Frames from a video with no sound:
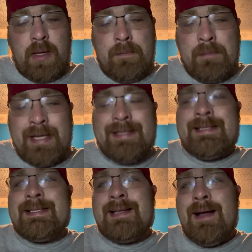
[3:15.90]

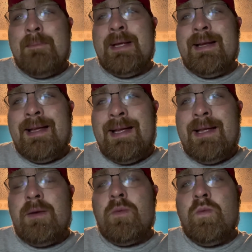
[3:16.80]
Mittens coming
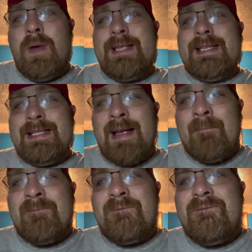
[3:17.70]
in with
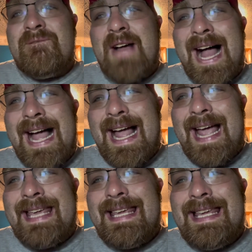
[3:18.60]
some
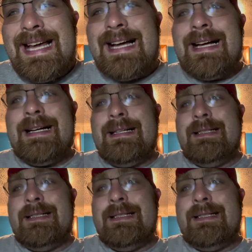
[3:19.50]
fire.